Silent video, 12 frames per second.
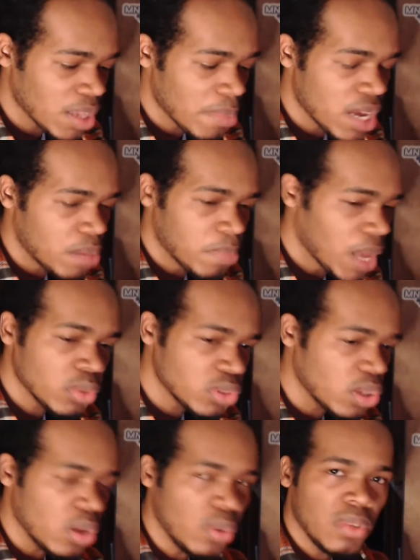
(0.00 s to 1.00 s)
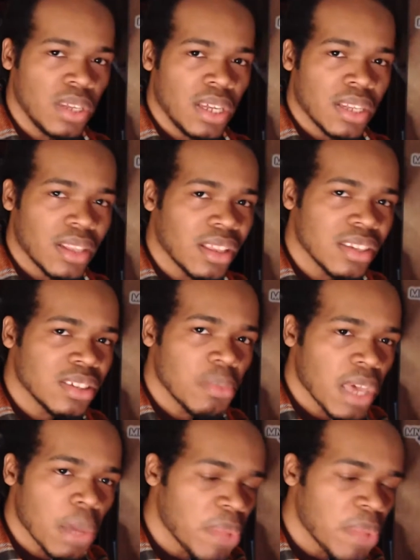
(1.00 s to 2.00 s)
hit a milestone? That doesn't
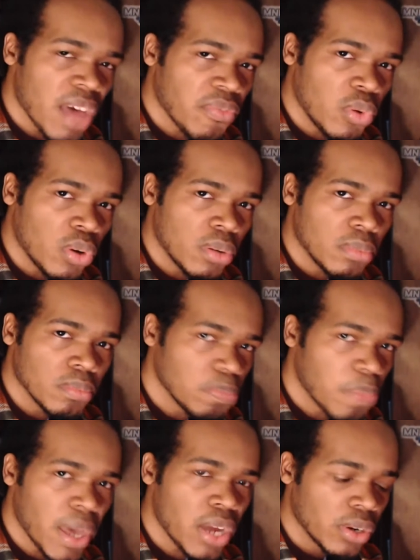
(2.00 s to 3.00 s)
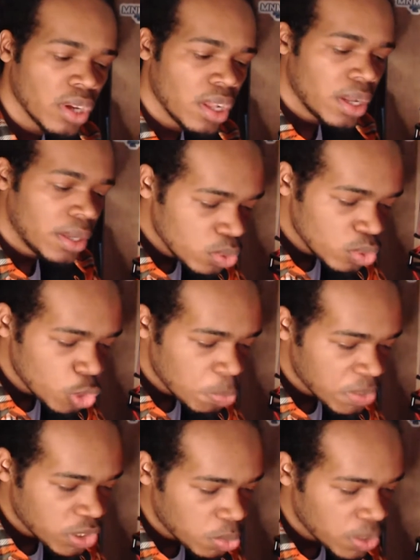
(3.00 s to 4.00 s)
make a platform better. YouTube
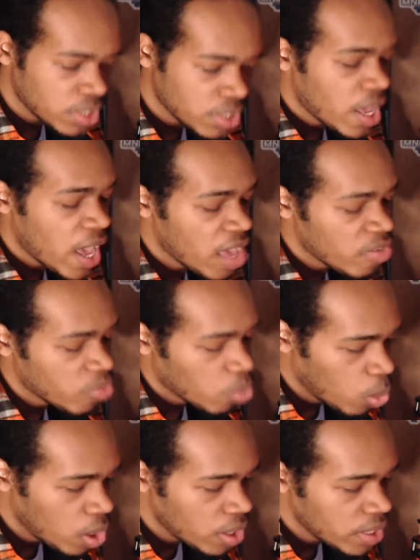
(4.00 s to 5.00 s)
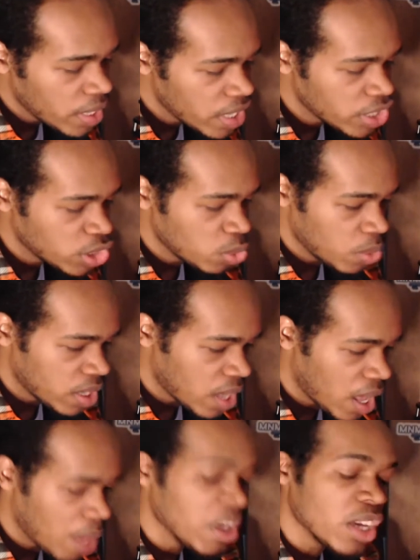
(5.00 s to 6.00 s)
and Twitch have one issue in
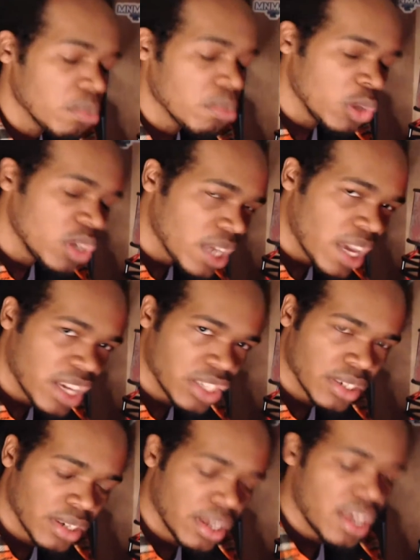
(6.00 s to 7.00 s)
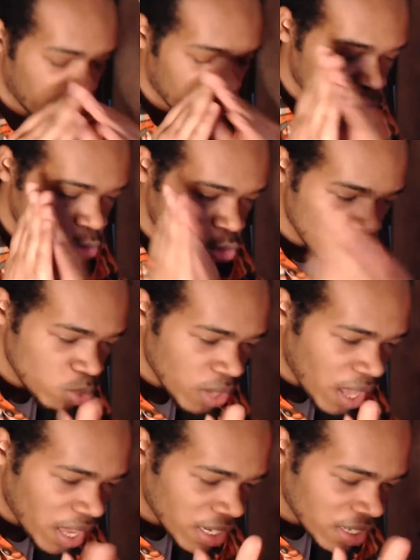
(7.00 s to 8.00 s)
common: communication. If you do
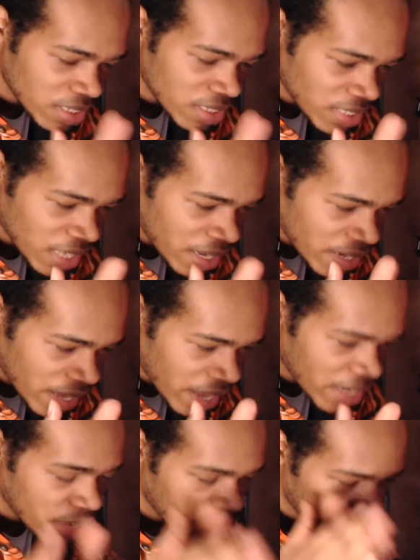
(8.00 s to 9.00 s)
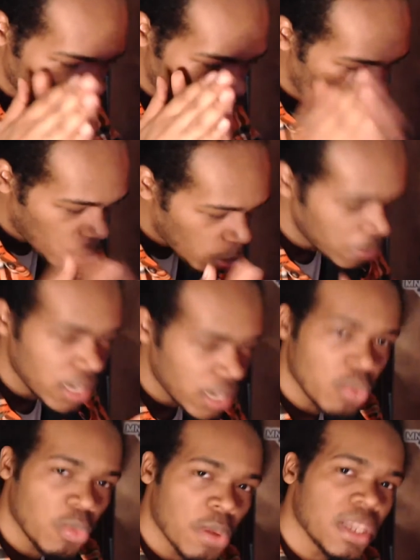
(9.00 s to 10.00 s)
not understand that, if grown men
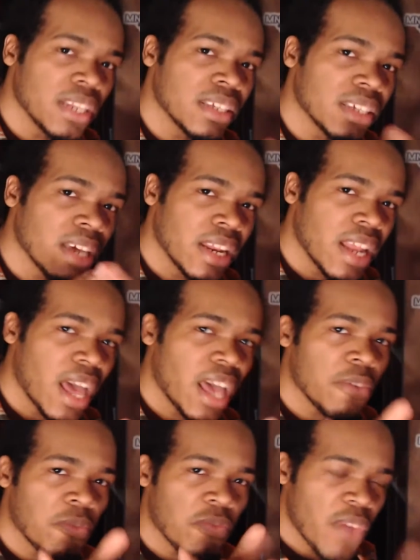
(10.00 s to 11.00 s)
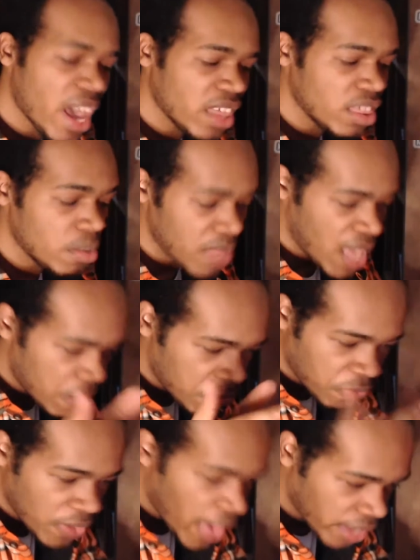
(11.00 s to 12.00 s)
and women cannot fathom that
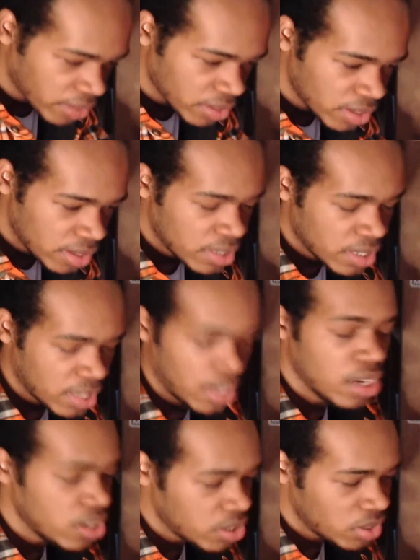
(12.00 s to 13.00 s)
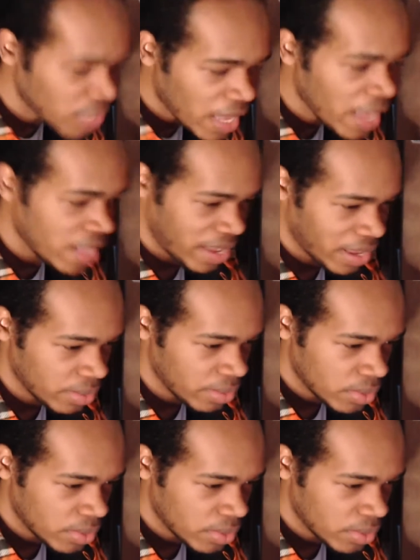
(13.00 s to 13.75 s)
fact and understand that,